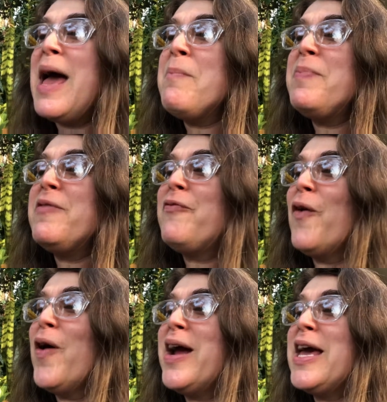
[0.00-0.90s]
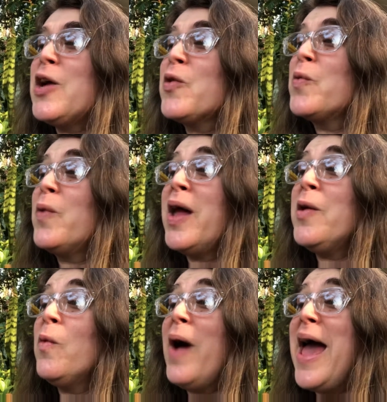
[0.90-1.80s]
before he could run
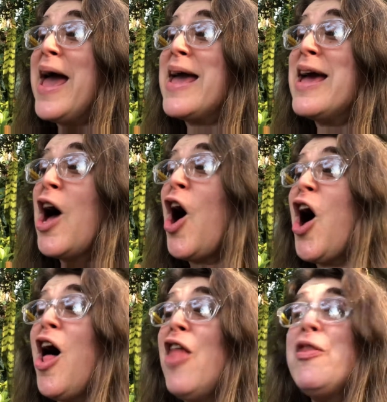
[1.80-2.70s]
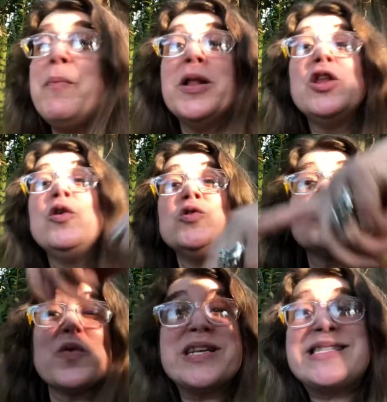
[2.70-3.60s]
away, all the
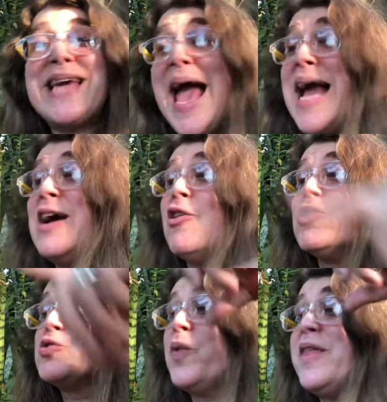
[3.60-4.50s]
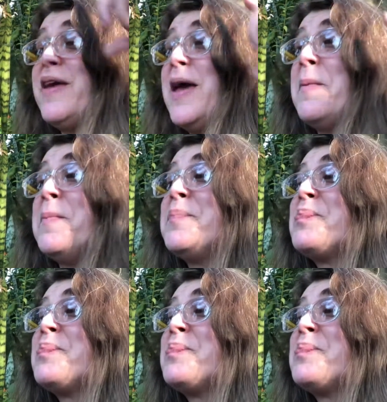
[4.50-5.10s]
balloons were tangled with him,